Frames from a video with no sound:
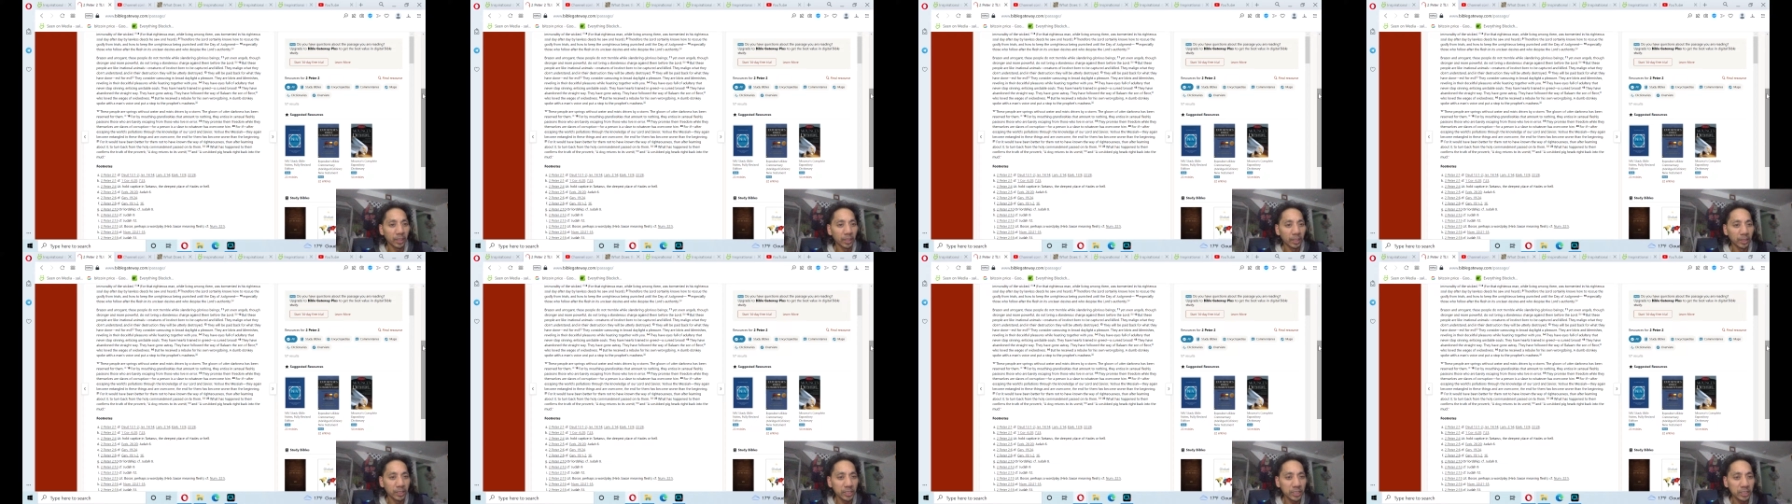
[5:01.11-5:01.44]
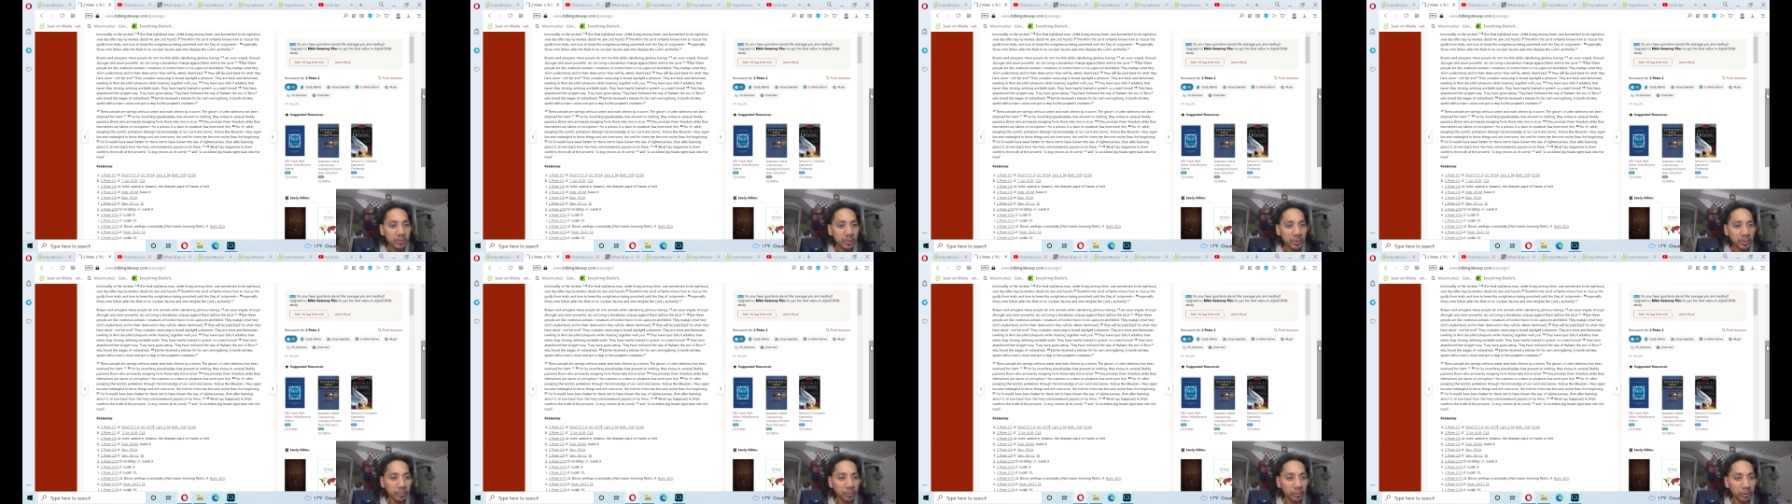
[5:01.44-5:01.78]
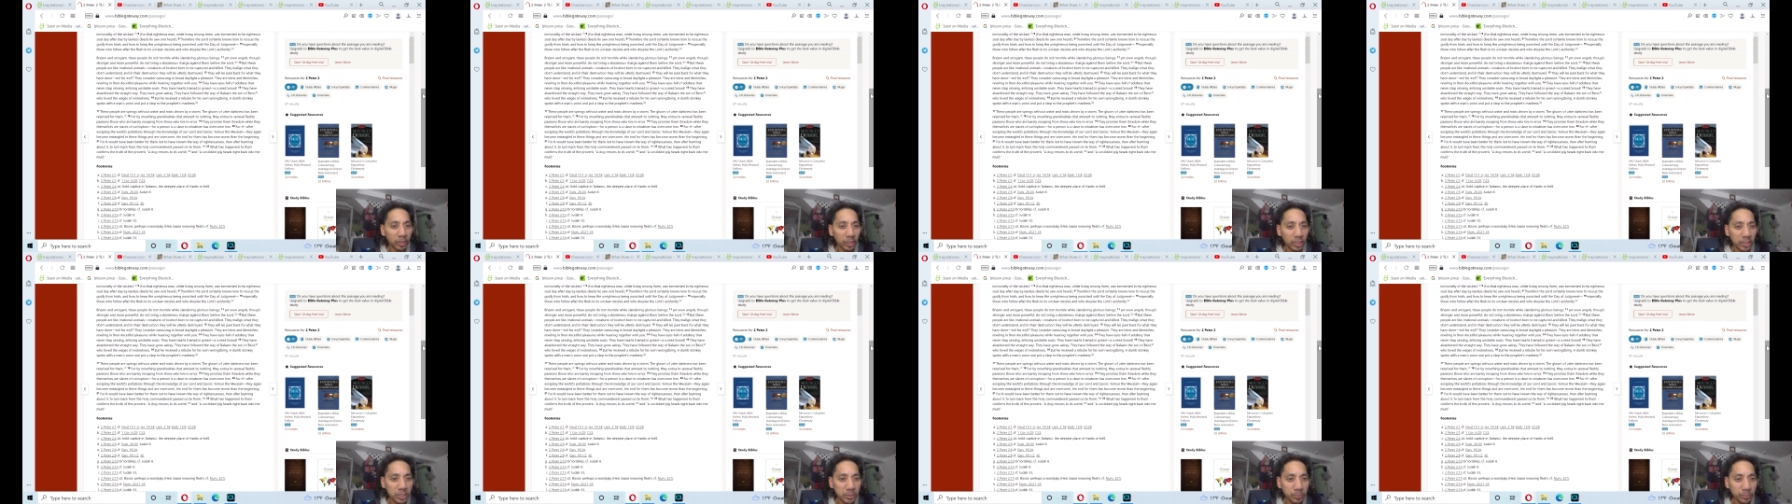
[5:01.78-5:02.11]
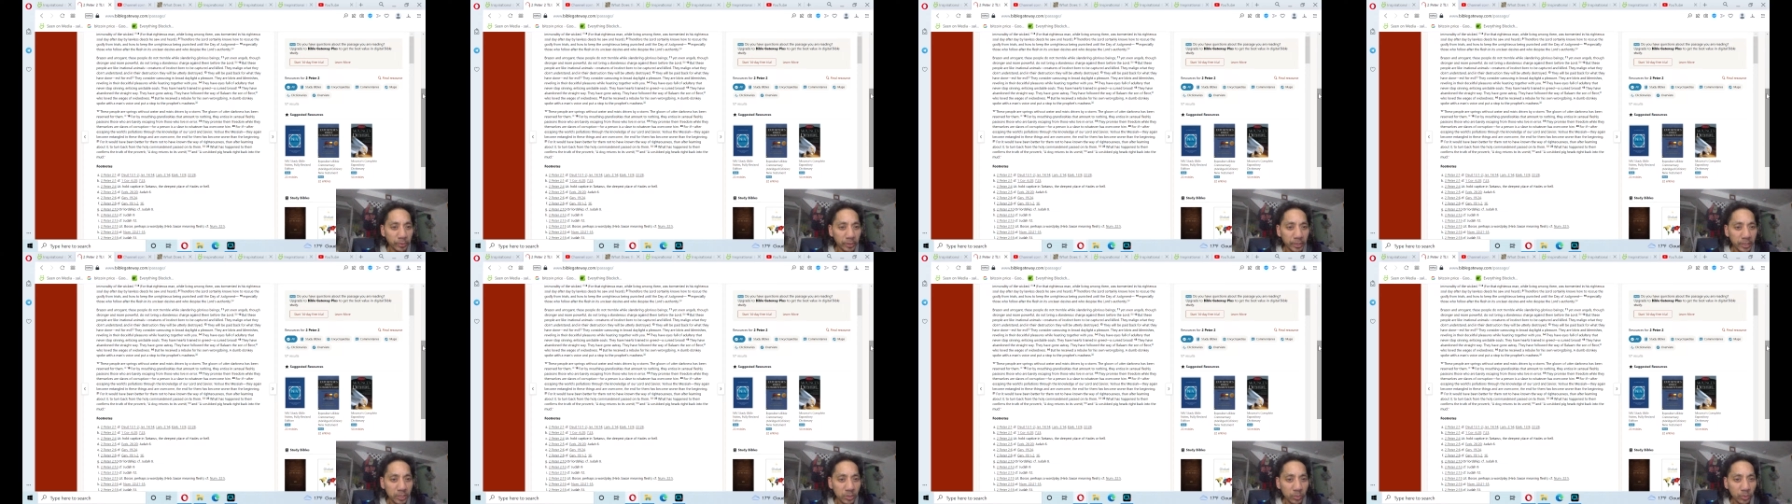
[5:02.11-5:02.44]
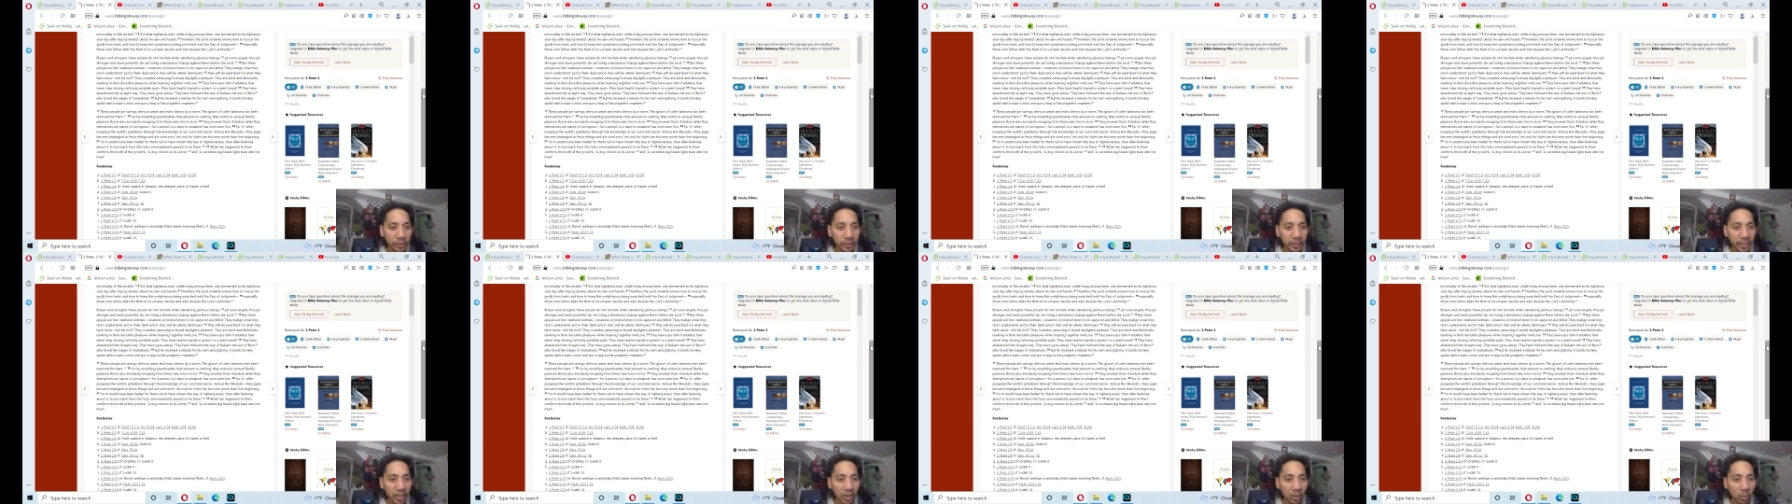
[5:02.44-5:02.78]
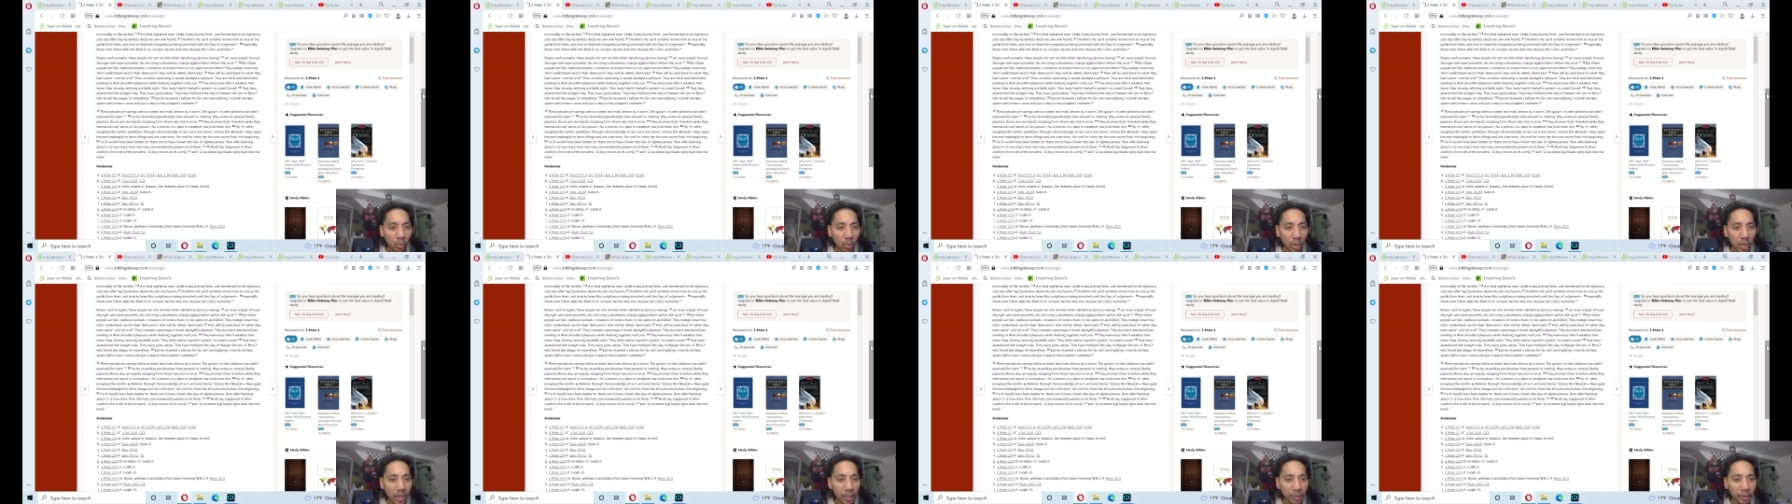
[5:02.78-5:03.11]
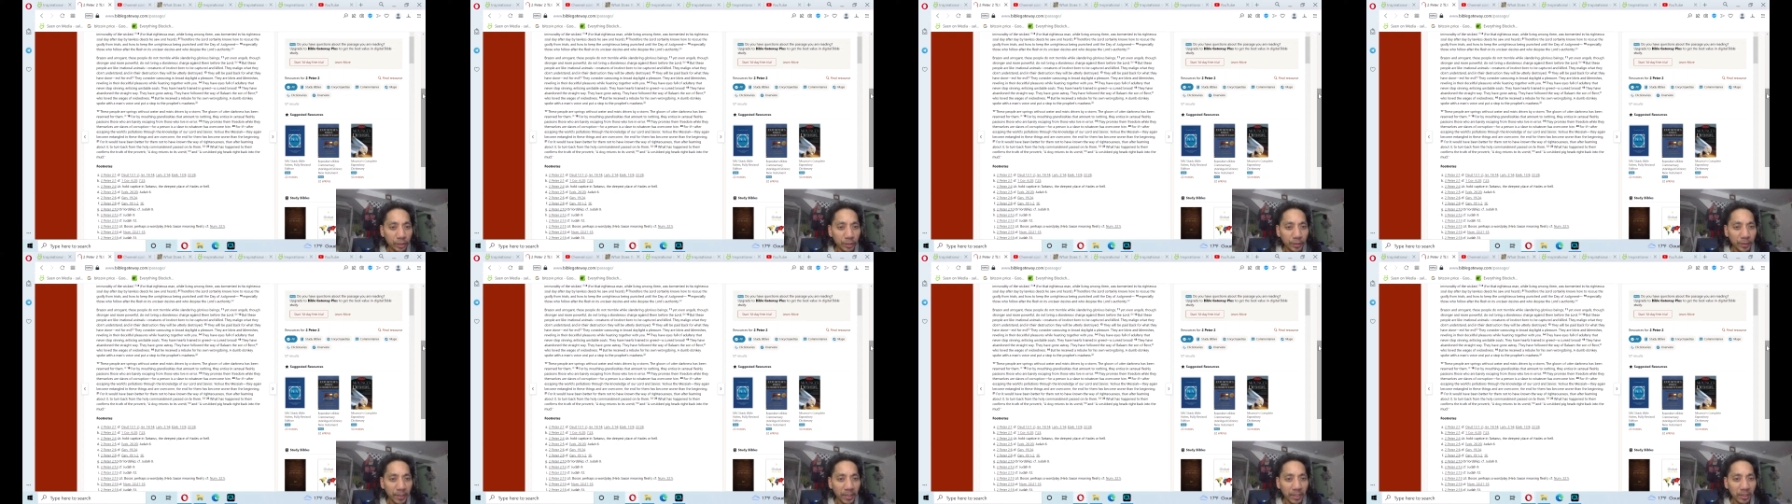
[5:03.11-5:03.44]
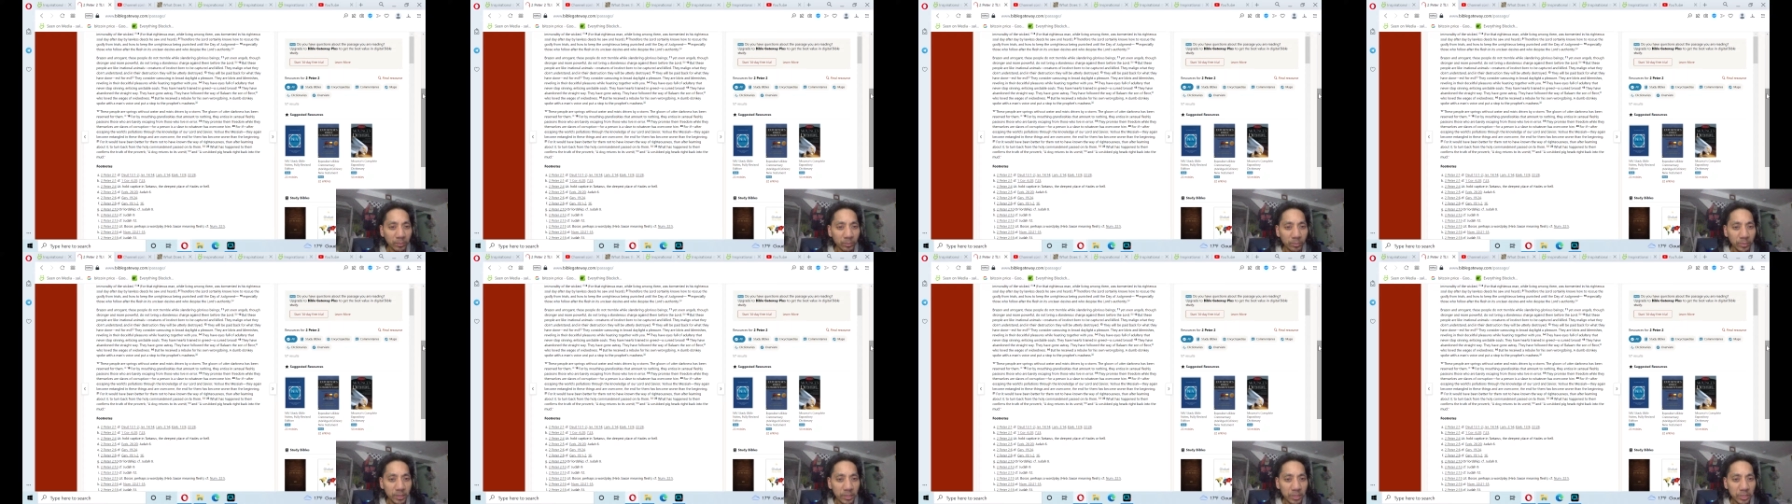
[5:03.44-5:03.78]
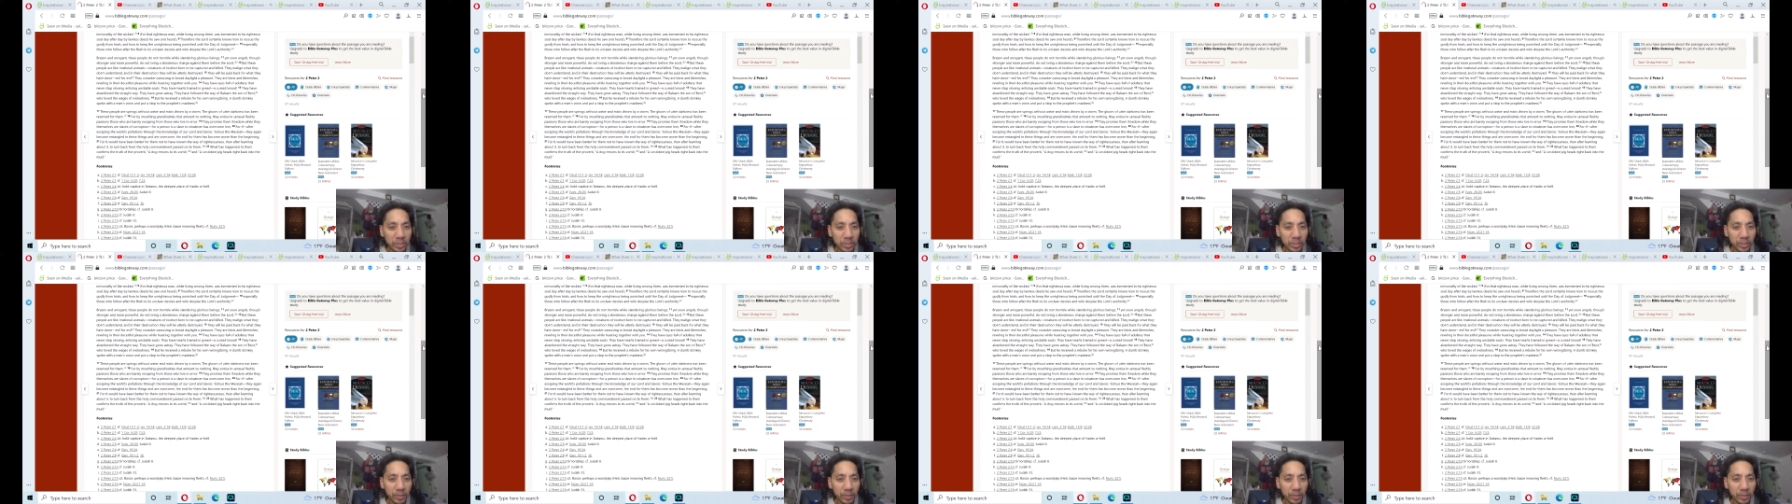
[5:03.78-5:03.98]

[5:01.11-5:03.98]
These people are springs without water and mist